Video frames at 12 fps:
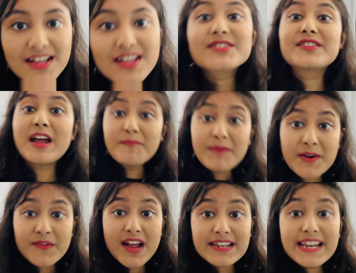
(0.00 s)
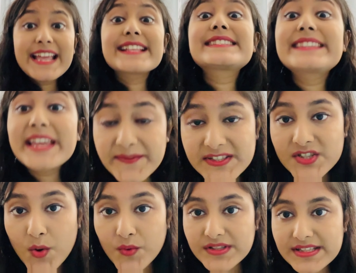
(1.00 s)
So number one is thrift
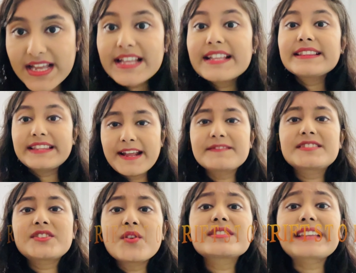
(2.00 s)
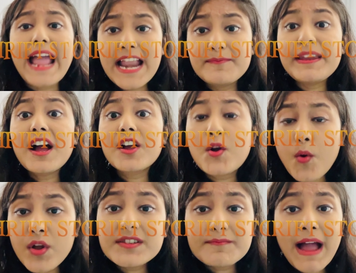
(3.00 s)
stores. Thrift stores can be a
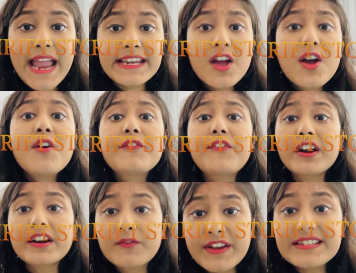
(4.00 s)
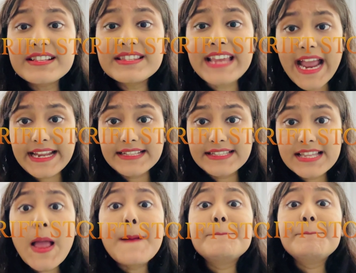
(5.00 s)
gold mine for winter jackets.
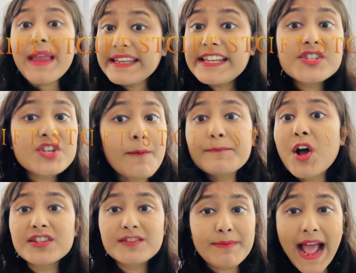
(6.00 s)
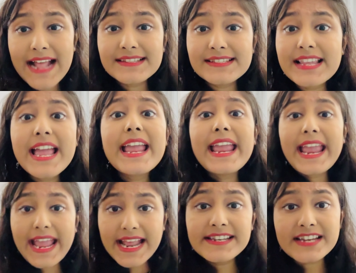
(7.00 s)
Many top-notch brands
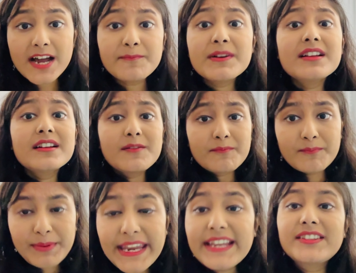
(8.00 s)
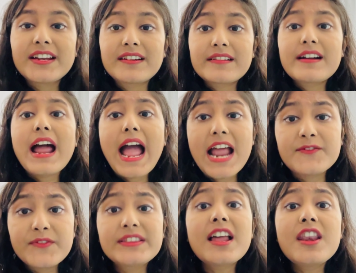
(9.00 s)
end up being there and
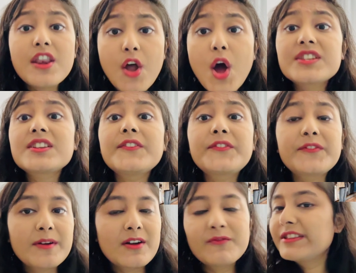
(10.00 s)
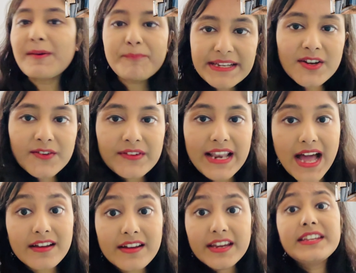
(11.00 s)
with a lot of, with a bit of
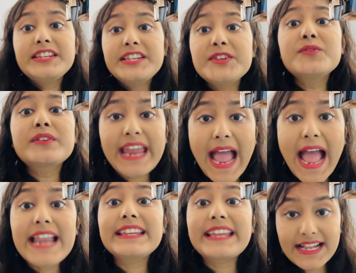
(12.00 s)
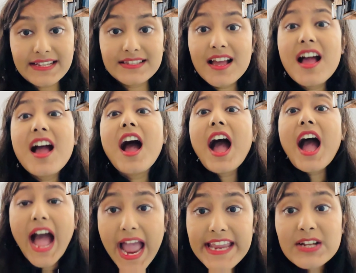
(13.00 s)
luck, you can get a
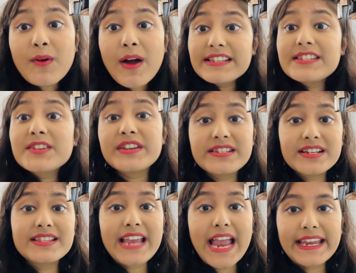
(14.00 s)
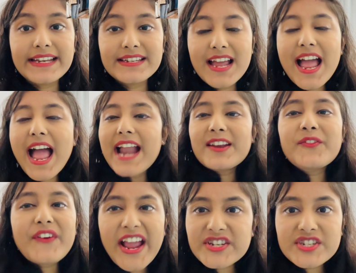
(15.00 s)
high quality winter jacket at a
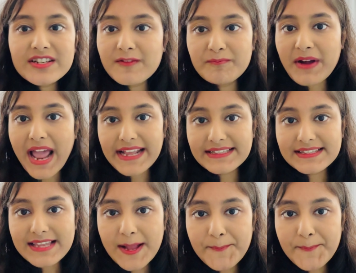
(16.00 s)
fraction of price.